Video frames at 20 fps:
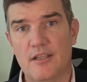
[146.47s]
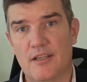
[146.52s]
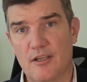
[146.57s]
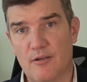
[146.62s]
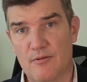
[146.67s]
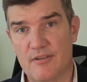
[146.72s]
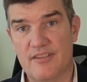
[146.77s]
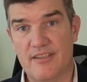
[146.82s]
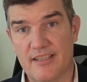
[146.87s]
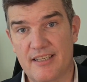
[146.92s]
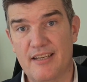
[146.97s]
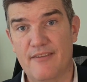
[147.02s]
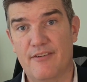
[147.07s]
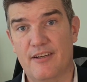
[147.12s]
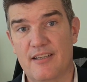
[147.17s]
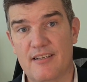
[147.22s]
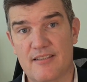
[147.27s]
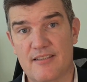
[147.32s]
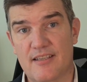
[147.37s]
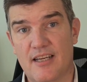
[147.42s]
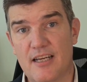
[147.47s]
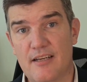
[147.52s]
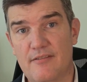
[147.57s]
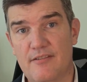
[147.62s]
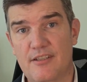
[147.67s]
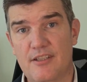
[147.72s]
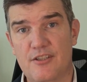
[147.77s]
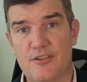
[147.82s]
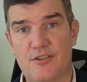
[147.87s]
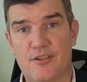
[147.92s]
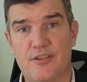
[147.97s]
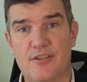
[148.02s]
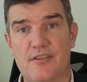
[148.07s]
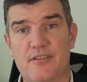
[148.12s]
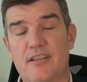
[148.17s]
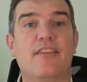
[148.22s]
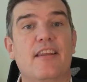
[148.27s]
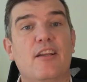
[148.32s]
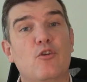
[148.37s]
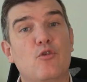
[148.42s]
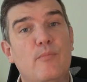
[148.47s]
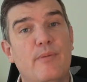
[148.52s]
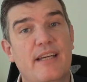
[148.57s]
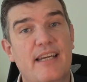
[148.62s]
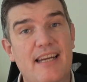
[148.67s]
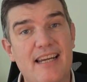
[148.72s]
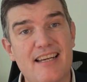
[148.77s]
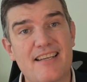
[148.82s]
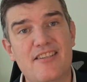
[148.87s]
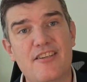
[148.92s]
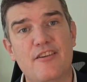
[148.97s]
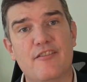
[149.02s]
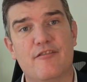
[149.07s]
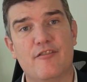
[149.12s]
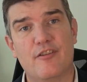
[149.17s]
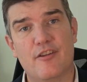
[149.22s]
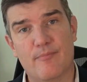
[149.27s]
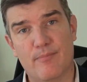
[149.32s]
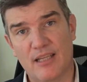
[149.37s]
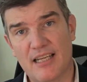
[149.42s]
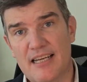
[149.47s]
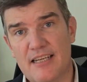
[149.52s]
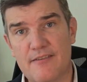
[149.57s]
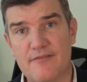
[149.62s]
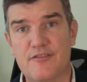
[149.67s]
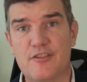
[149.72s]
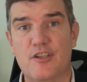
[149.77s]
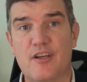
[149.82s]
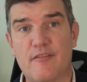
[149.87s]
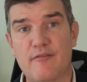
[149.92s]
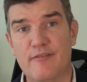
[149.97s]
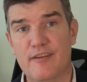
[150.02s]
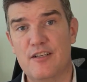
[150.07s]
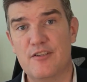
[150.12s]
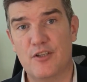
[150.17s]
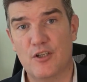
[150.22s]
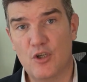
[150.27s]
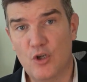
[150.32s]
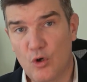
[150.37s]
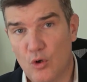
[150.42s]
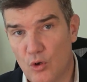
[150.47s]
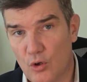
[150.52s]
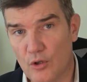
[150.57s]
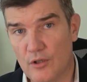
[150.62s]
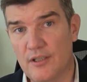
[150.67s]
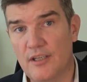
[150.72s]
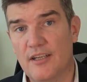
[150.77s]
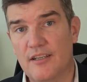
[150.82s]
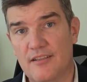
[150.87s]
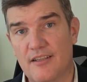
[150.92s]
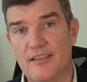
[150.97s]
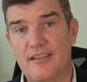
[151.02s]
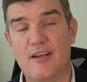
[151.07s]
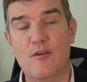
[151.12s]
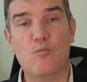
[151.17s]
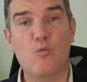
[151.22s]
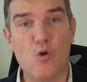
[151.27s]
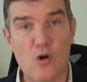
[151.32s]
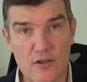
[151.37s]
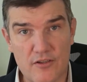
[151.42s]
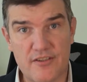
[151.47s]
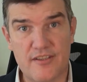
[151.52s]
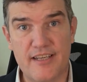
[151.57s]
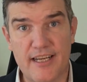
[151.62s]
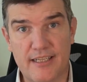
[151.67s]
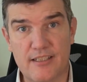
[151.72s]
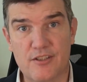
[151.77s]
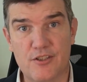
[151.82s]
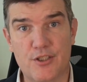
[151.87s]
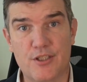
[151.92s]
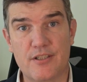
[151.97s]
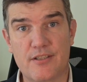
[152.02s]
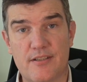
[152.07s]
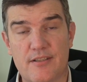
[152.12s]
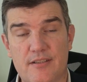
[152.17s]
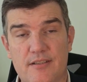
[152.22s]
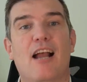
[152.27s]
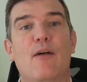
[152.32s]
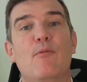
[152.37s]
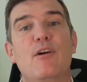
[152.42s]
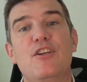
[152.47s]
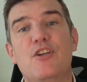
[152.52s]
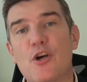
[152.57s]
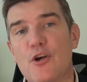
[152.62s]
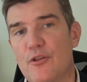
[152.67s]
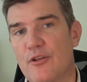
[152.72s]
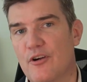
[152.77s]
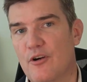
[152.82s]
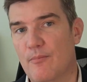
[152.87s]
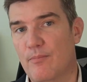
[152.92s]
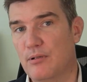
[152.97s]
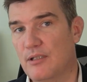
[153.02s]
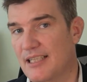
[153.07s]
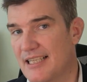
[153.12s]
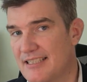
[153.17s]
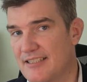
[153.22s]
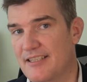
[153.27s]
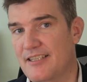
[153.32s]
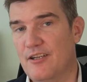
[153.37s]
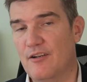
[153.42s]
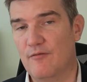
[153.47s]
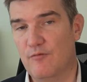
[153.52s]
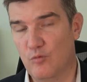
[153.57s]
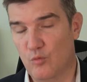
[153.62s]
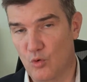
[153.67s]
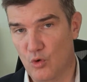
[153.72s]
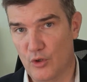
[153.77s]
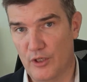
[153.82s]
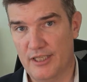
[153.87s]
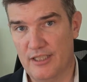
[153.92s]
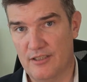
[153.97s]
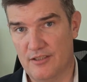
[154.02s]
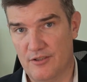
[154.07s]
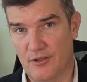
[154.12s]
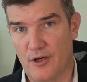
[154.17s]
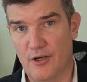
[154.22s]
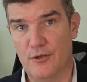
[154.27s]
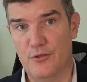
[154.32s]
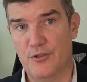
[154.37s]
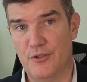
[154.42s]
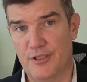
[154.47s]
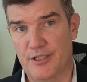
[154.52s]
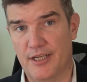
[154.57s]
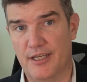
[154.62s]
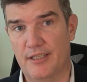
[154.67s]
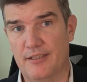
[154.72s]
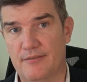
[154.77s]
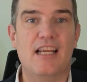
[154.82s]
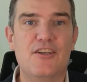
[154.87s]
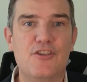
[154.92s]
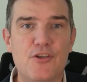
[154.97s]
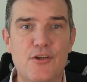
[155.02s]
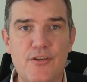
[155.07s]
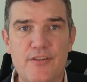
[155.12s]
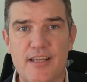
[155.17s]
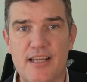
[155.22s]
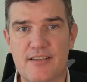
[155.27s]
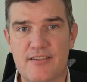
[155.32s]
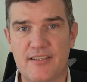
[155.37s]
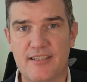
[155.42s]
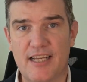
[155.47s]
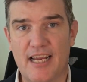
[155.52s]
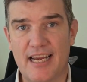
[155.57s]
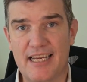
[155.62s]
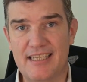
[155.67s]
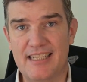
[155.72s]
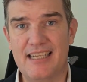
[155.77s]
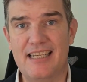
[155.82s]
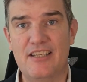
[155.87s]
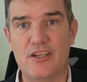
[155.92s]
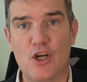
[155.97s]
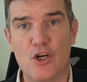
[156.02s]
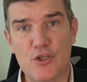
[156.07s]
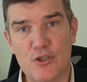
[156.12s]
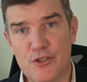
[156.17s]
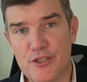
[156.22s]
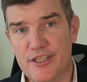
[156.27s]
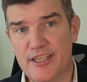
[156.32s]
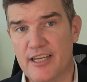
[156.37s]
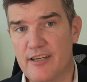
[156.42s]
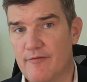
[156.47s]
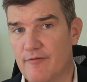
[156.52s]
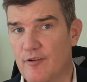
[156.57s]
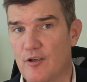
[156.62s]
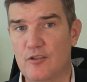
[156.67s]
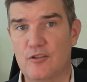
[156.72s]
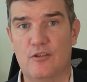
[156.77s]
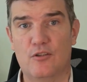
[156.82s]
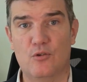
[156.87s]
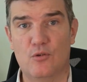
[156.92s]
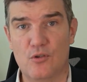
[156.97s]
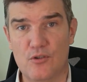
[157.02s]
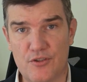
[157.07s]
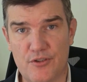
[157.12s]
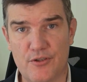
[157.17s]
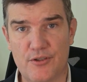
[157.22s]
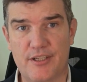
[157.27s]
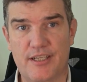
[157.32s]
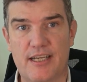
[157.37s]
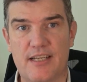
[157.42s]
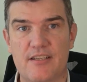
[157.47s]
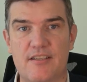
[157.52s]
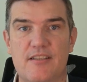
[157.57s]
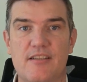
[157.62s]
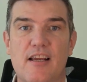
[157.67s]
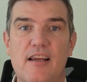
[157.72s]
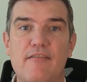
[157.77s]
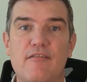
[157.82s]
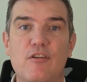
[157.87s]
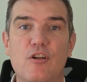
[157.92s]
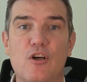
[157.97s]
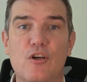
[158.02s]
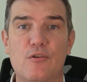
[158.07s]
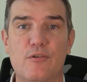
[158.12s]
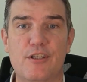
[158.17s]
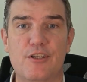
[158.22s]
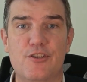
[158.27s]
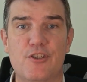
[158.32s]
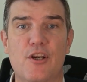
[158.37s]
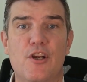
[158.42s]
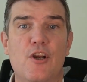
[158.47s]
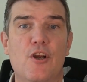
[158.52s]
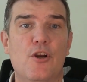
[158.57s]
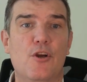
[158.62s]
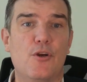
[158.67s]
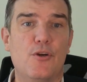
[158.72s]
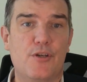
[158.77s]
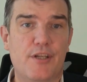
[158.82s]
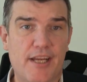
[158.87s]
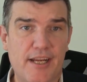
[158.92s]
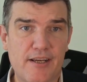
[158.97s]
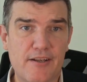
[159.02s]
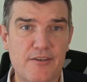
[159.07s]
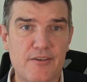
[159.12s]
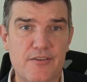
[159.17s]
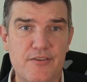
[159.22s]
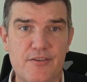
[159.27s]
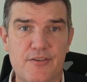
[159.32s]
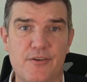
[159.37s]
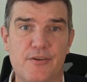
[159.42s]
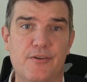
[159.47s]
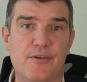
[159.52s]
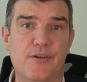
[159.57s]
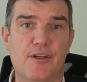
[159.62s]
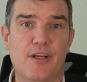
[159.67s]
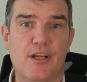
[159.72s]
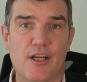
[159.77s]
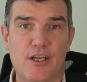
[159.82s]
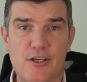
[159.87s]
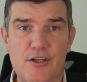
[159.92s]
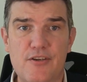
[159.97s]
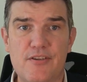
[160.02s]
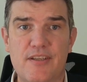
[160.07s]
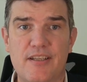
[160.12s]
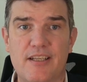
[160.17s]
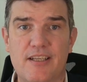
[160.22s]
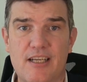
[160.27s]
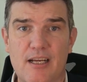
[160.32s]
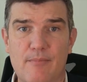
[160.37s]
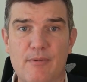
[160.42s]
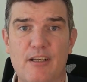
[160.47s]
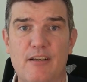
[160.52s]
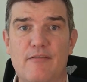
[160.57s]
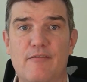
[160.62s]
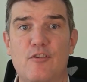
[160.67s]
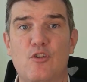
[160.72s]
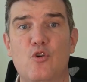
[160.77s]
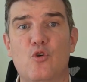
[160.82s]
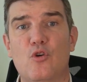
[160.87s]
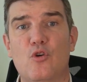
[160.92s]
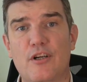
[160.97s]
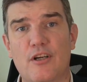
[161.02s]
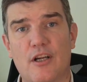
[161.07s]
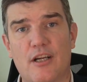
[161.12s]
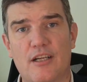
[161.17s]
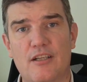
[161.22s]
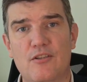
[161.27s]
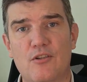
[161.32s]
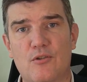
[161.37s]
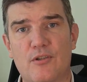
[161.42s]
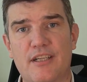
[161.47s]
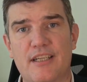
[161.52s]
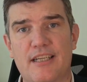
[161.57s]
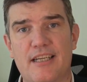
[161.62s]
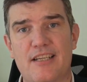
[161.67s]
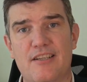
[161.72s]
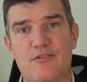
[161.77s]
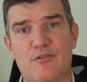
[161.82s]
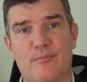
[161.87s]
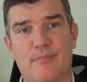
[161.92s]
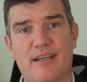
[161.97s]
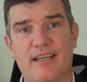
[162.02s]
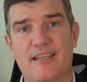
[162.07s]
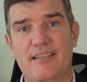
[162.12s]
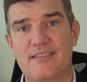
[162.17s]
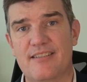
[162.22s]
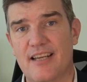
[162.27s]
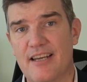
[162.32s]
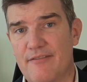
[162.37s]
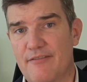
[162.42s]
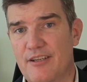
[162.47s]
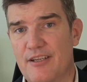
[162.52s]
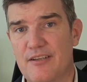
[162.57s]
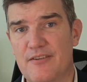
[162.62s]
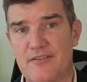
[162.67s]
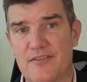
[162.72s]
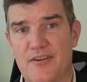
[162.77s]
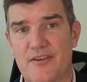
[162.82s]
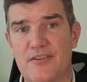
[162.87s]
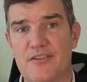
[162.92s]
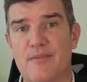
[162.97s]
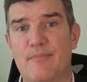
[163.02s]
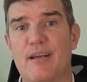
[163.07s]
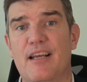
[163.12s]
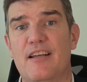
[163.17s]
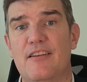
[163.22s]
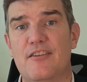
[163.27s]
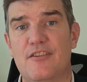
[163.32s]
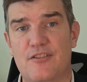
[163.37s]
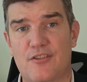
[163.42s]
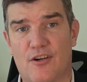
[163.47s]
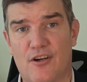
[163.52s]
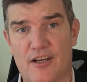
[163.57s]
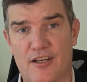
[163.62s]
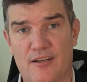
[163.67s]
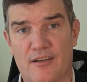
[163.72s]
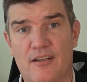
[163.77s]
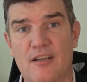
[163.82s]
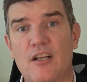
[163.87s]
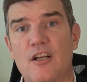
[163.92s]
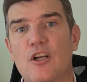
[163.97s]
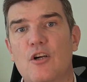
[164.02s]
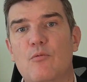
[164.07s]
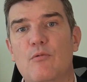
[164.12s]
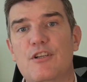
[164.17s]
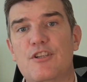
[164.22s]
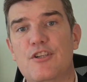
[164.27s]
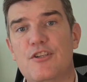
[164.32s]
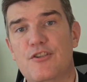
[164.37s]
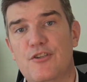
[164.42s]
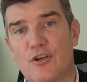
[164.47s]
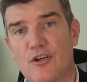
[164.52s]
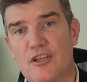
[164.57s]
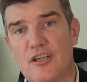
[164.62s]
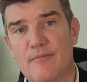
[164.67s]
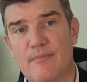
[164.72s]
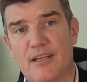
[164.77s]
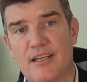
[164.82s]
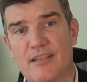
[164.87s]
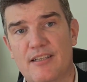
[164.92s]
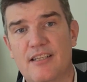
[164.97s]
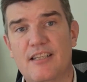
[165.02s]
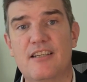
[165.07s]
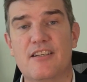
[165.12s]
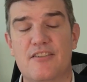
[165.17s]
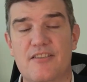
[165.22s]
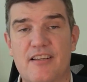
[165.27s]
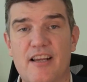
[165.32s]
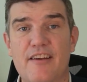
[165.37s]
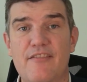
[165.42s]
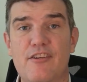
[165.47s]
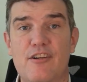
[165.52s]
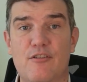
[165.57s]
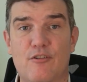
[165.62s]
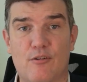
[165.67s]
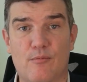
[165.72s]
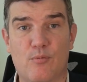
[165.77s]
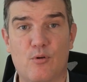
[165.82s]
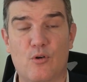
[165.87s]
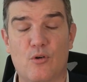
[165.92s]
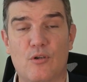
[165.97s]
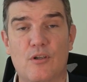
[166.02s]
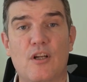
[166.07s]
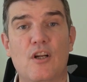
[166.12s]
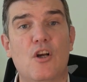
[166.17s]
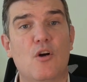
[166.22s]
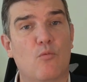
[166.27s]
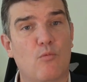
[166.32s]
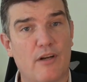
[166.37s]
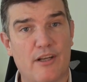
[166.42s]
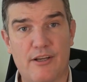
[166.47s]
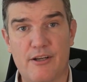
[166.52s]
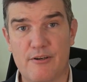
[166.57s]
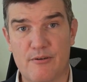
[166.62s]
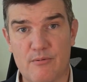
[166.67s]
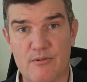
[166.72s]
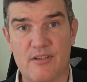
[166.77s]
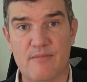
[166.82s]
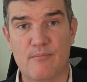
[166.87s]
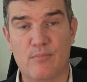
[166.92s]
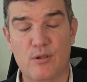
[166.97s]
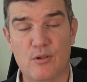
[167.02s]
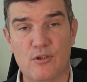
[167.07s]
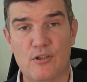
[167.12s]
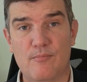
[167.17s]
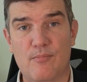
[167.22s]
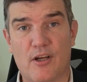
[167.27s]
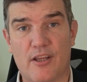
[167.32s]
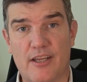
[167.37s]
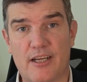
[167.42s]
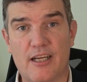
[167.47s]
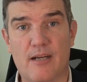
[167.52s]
there were significant safety issues, then it will be easier for the plaintiffs to convince the court that there was negligence. And we know there were plenty of warnings to OceanGate. In 2018, OceanGate filed a lawsuit against David Lockridge, who countersued, accusing the company of ignoring his repeated safety concerns about the Titan, which he documented in a safety report when he was employed by the